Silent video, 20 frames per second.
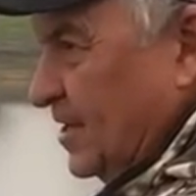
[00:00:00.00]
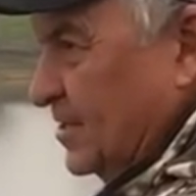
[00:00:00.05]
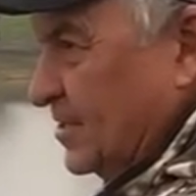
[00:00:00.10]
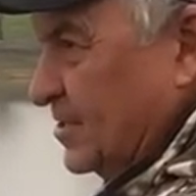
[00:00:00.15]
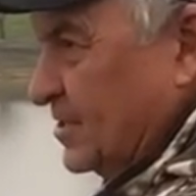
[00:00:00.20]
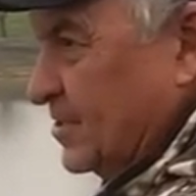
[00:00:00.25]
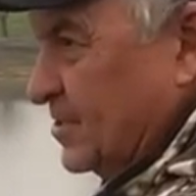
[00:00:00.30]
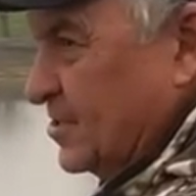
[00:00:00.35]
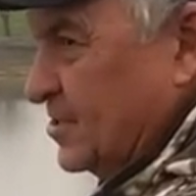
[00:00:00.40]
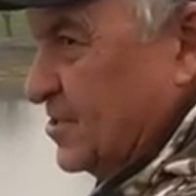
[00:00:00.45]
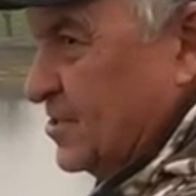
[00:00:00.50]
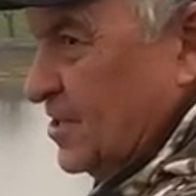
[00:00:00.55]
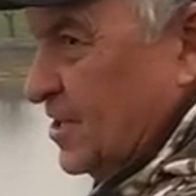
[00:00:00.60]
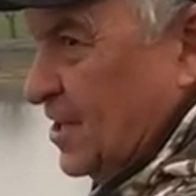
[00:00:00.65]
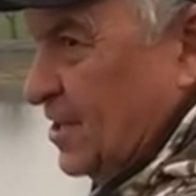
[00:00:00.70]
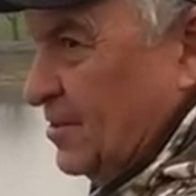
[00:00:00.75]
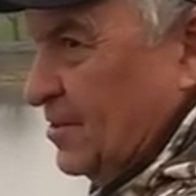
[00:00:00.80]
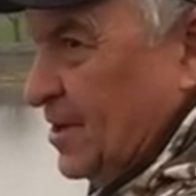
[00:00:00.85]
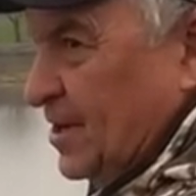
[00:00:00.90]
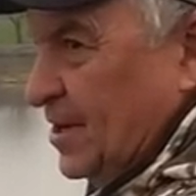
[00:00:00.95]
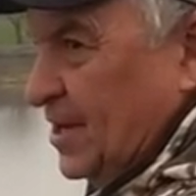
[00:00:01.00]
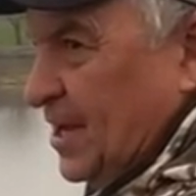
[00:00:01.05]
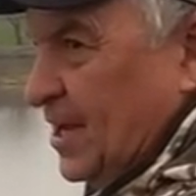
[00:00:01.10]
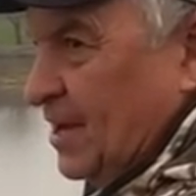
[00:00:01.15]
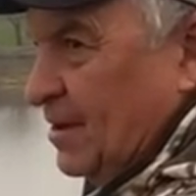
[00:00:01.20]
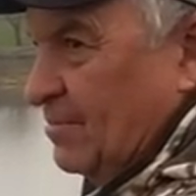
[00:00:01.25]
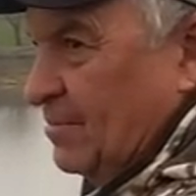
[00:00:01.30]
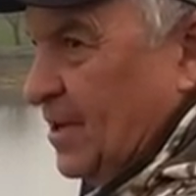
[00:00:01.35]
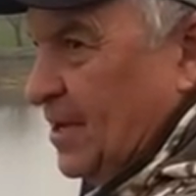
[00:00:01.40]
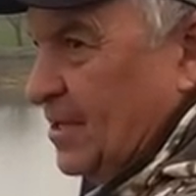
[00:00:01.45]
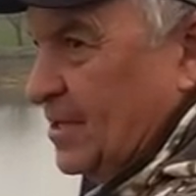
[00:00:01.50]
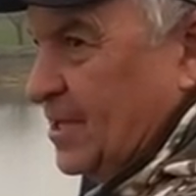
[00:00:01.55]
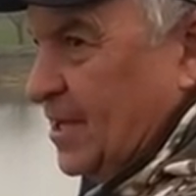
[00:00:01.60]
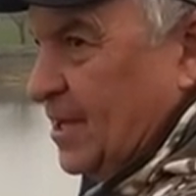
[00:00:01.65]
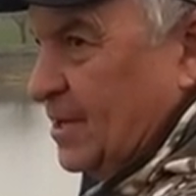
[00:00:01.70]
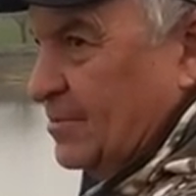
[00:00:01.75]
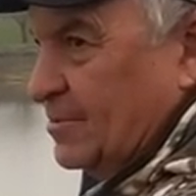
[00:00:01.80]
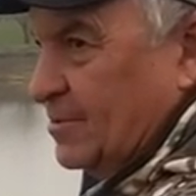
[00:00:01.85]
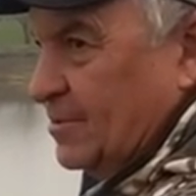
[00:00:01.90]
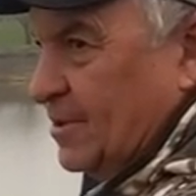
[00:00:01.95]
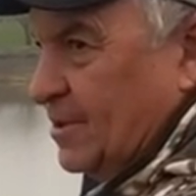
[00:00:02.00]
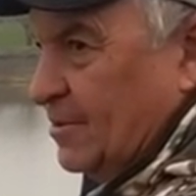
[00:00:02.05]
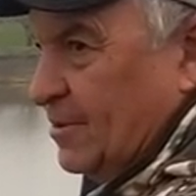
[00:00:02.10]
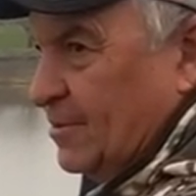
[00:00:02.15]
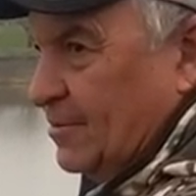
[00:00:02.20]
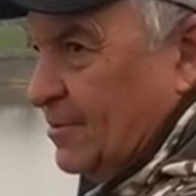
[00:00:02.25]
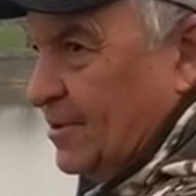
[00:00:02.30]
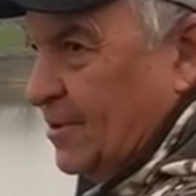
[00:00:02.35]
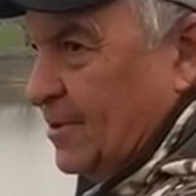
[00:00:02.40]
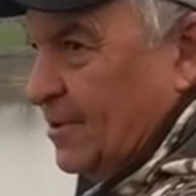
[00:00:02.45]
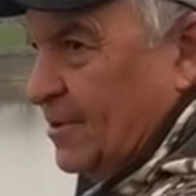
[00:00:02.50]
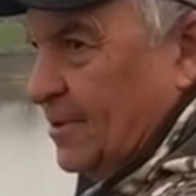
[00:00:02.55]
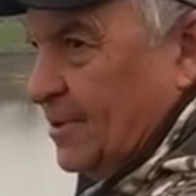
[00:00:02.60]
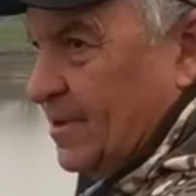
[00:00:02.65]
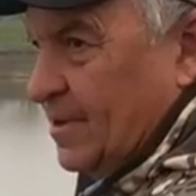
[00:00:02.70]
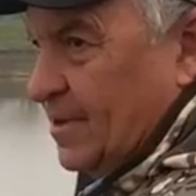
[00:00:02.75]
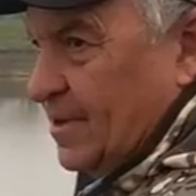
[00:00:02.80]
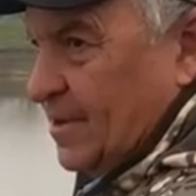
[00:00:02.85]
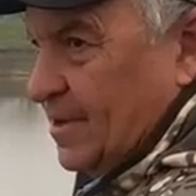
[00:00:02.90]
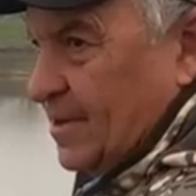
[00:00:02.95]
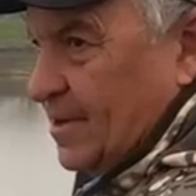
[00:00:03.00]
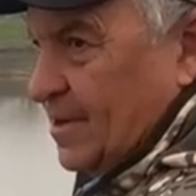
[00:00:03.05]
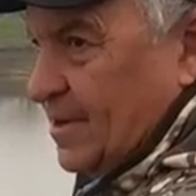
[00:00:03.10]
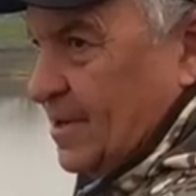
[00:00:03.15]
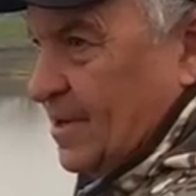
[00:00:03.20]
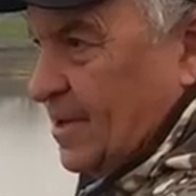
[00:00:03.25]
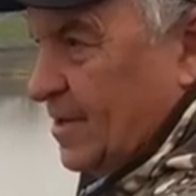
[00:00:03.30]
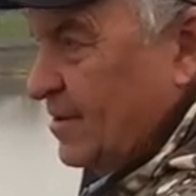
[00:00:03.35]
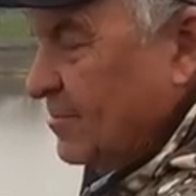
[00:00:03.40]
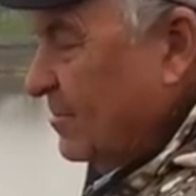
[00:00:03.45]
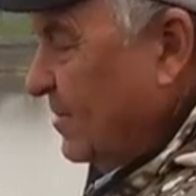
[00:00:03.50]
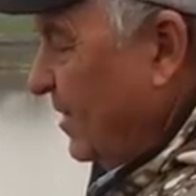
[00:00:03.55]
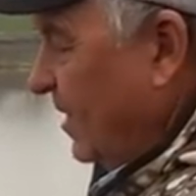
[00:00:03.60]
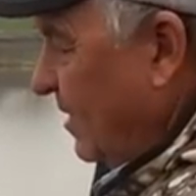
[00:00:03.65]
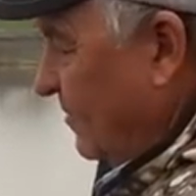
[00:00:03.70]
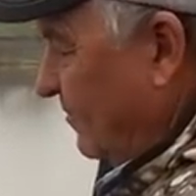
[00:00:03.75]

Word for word: has slowed it down big time. So anyway, we're kind of we're